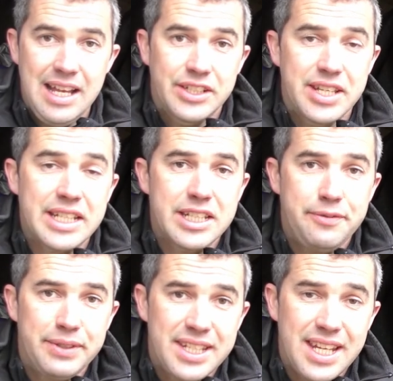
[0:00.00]
So that's
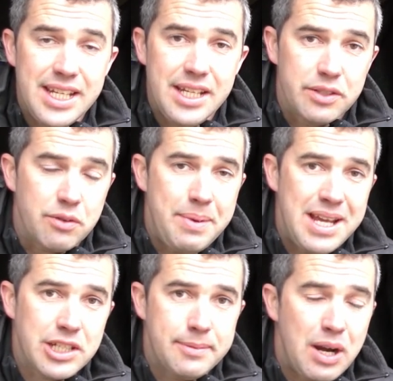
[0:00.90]
it for today. The
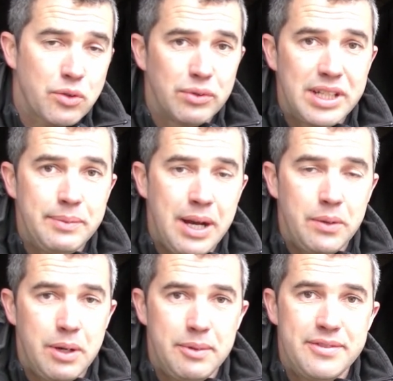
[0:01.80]
repairs come out really
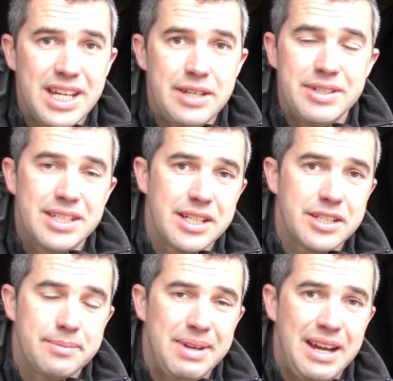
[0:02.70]
well, and we've saved this
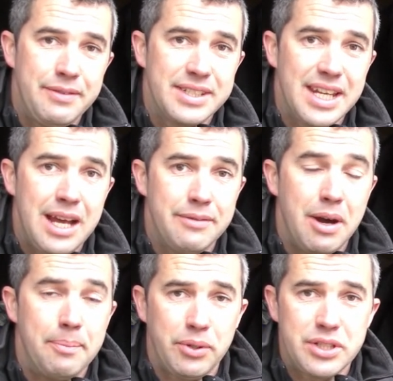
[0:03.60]
customer having to have
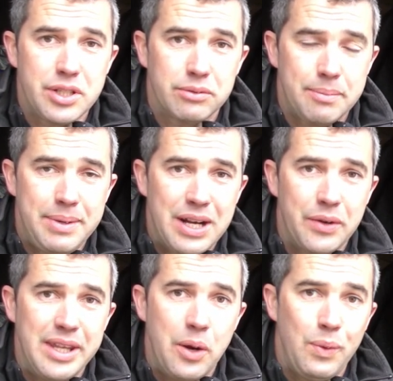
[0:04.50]
a body shop repair
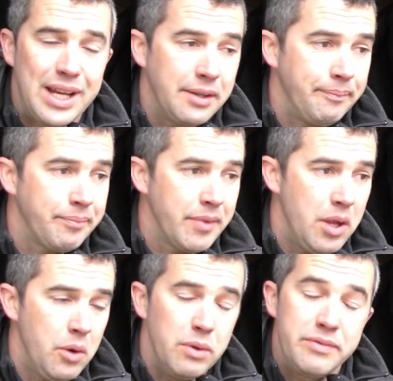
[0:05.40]
on their wing.
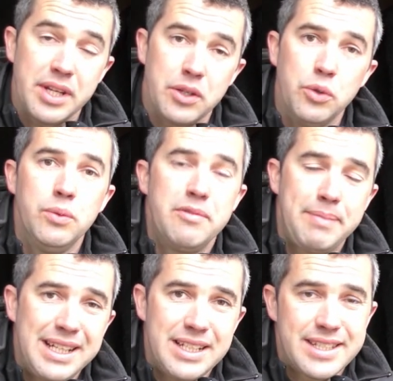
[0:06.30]
We've done it all with
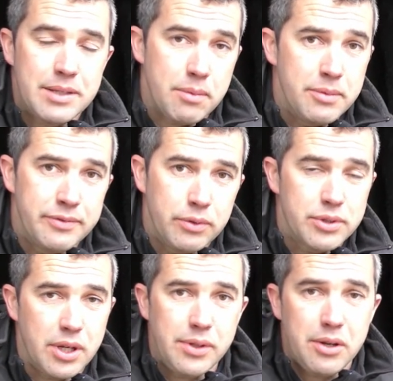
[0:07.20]
paintless dent removal,
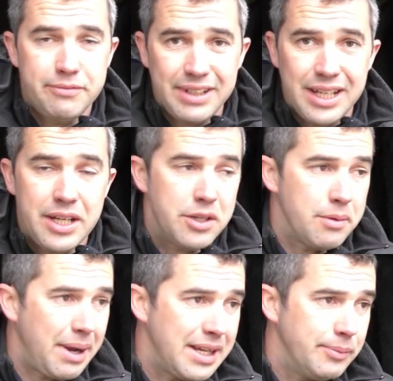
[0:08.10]
so no filler, no
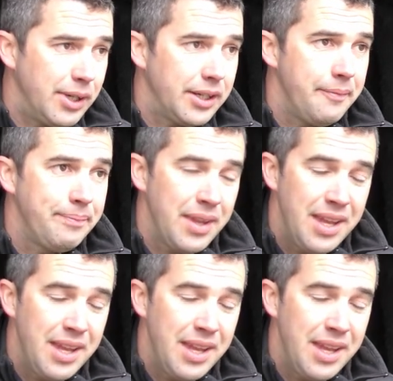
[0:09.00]
paintwork,